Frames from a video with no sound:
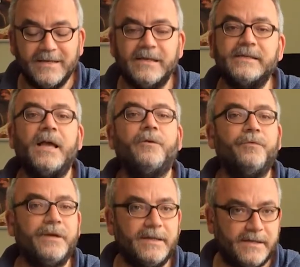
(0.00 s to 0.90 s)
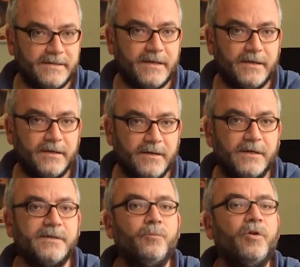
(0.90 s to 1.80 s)
Is that realistic?
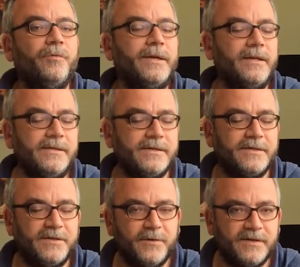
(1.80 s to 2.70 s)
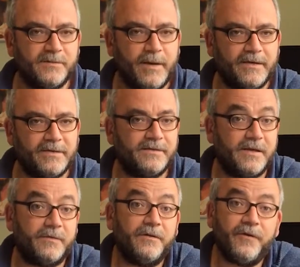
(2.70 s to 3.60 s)
Is it more realistic to expect a
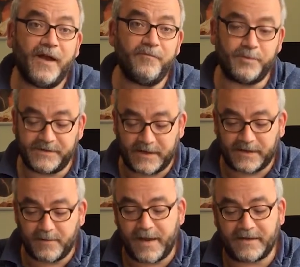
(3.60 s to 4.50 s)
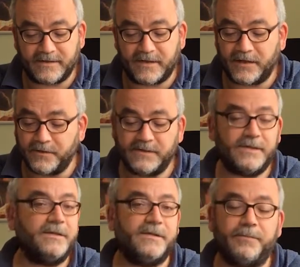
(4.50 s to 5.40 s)
75% capacity or a
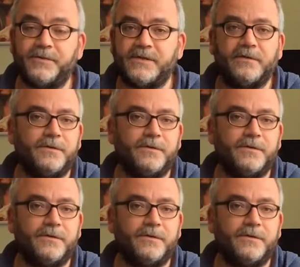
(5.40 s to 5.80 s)
60%?